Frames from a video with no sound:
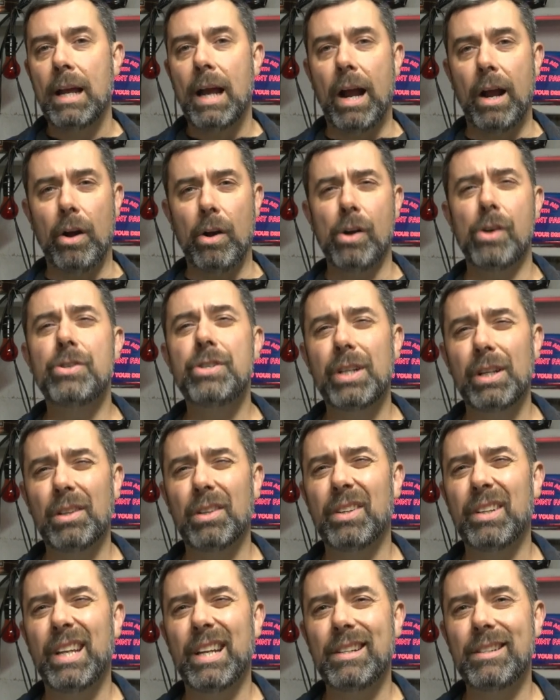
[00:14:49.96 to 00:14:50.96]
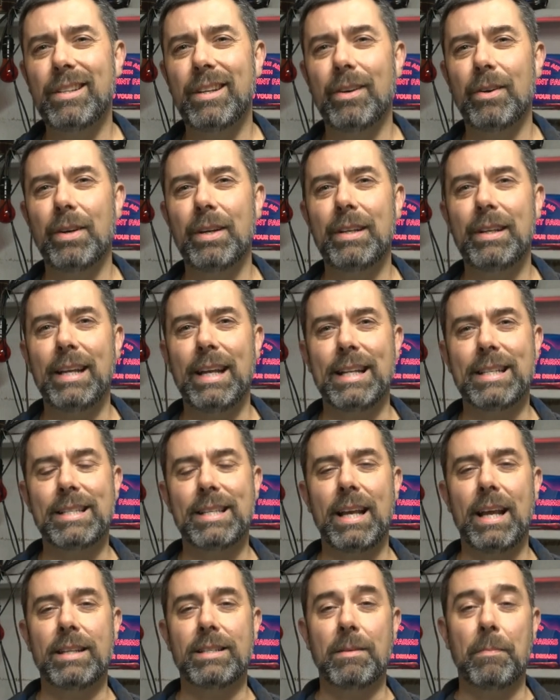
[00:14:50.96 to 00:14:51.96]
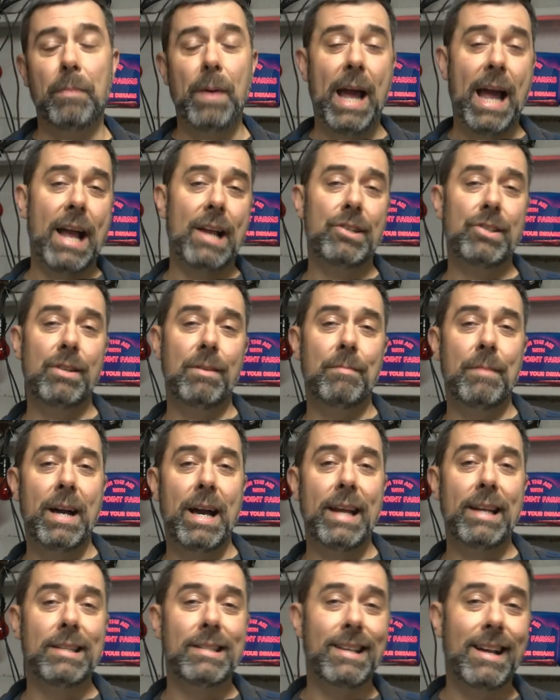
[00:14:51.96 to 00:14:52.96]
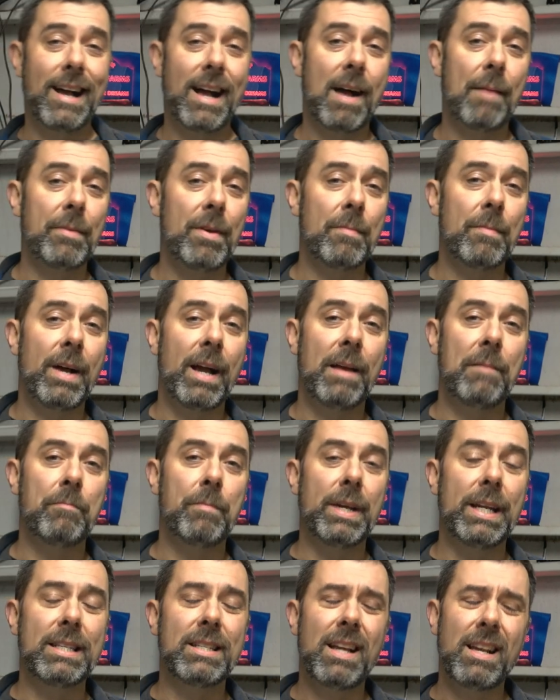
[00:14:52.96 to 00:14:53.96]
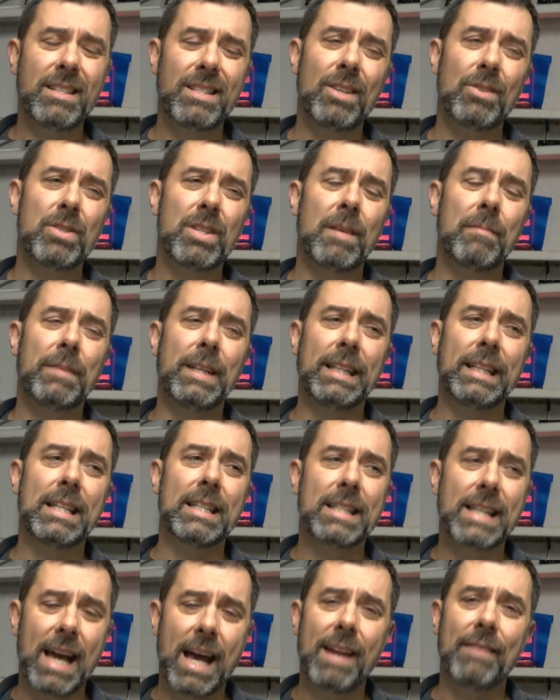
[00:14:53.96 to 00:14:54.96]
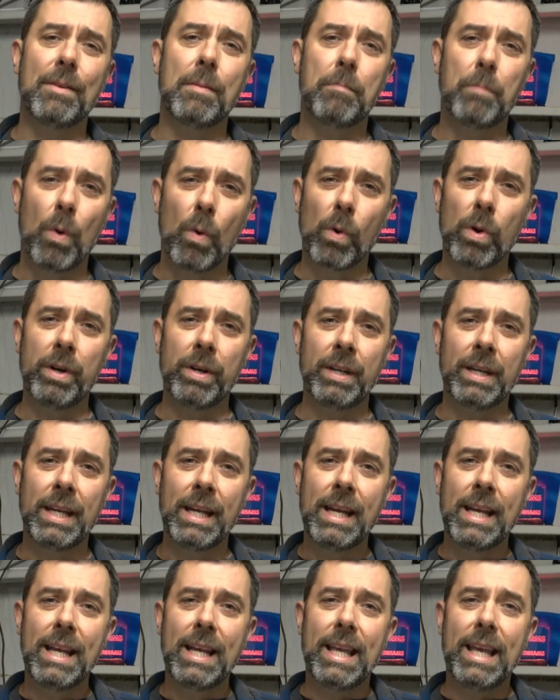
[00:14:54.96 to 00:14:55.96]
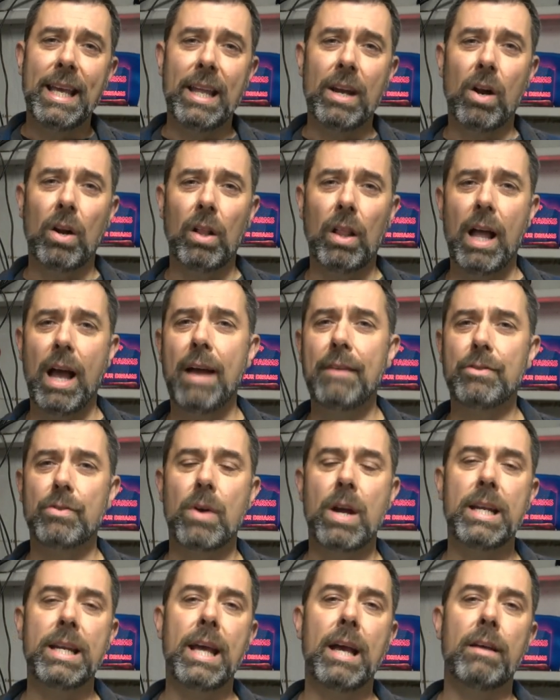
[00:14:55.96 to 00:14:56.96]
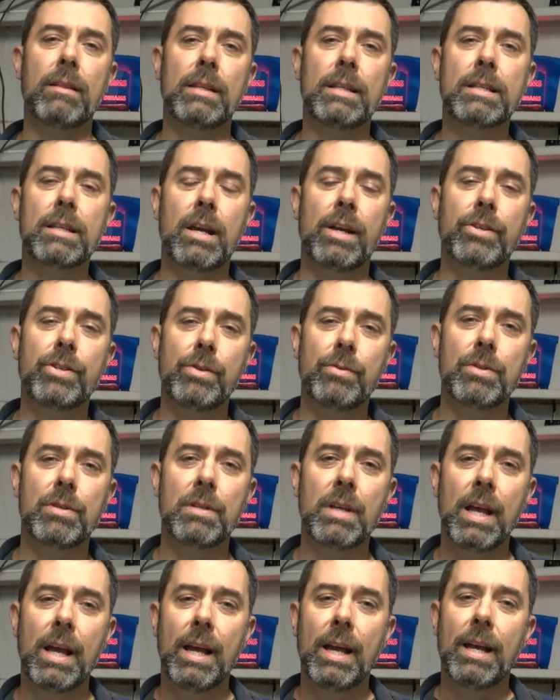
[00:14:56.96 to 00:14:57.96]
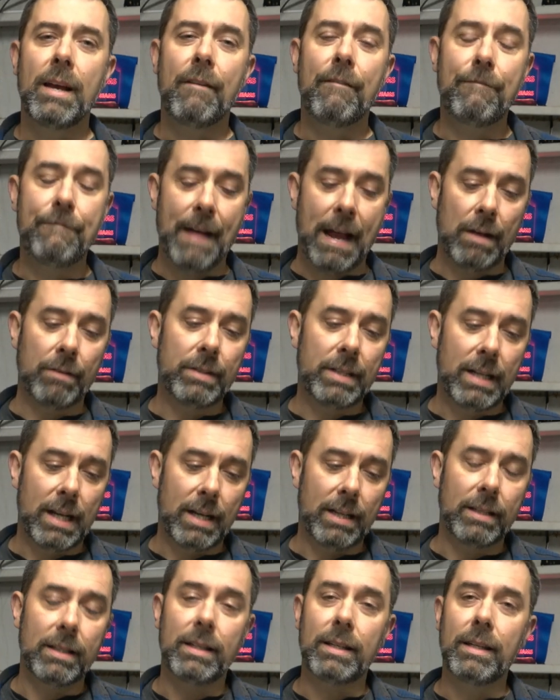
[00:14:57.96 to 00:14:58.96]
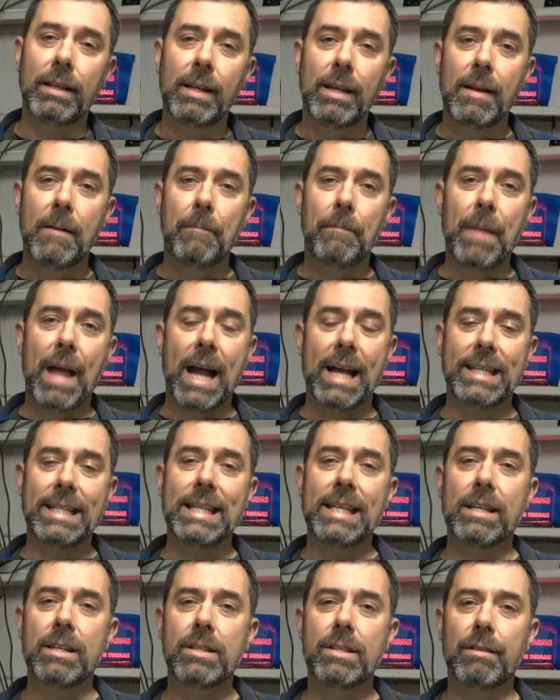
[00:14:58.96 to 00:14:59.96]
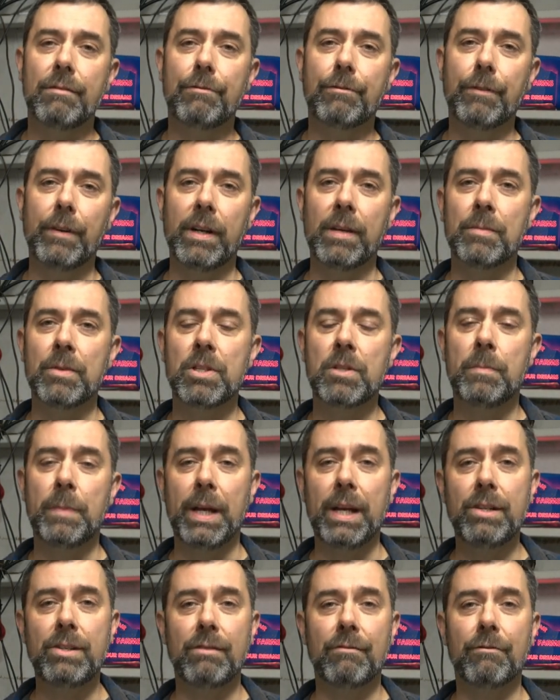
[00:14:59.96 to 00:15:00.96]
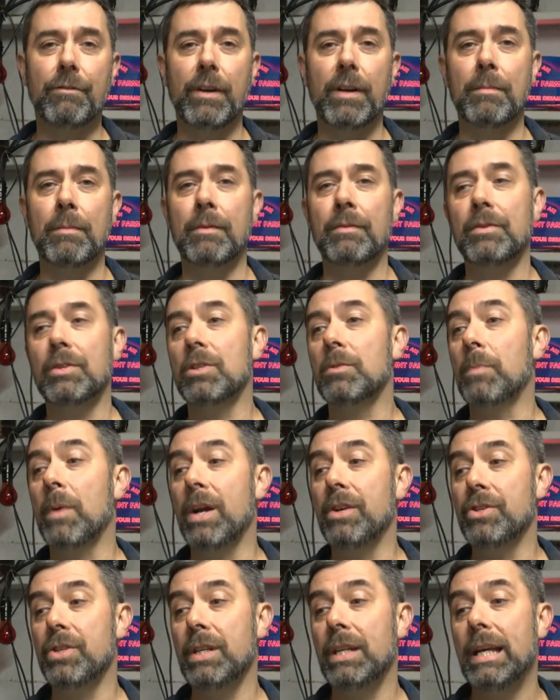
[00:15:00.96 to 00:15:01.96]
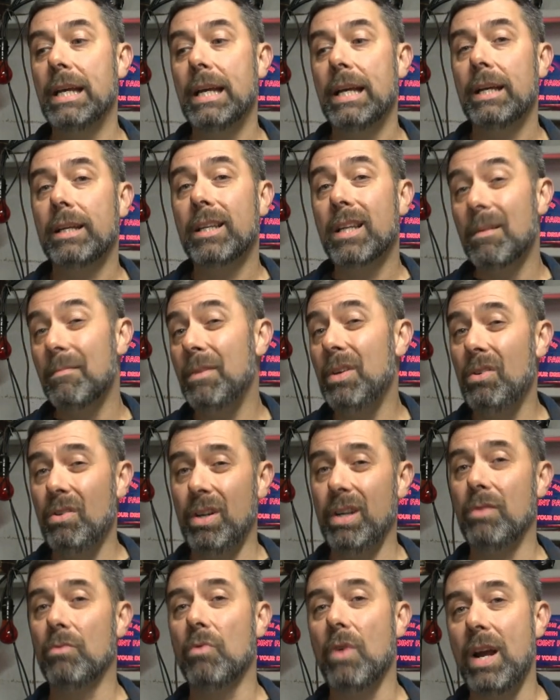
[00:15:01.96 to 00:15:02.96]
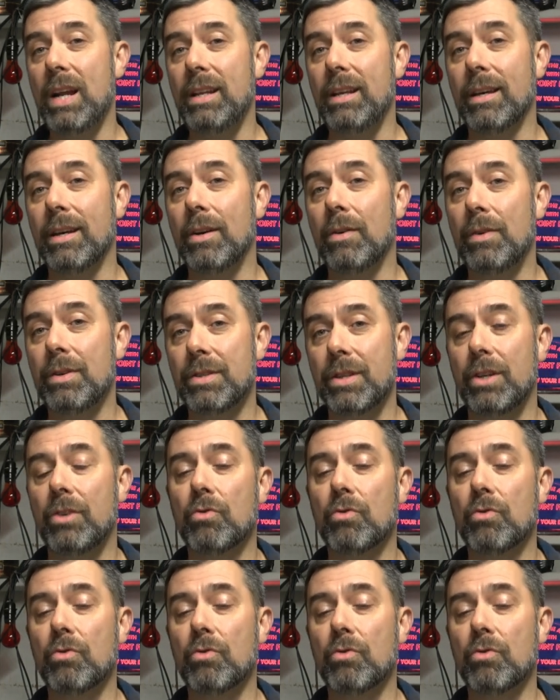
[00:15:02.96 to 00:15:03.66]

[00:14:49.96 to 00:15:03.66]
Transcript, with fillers: I urge you to look into it. It's a passion of mine, it's a hobby of mine, but it's also something that's kind of important in our lives right now. This country was founded on the ideas of freedom of speech and freedom of expression. Community radio is a